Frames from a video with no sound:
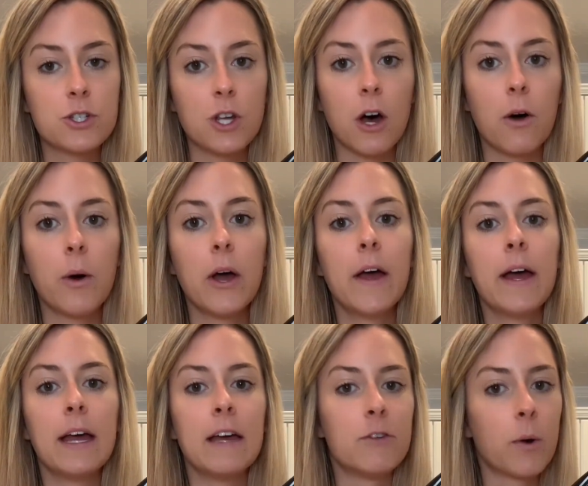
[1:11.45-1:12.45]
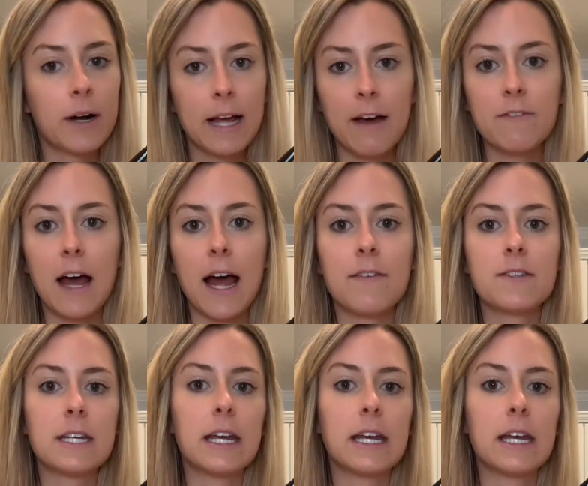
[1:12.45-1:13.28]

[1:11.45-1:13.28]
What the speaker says: So if you already have knives,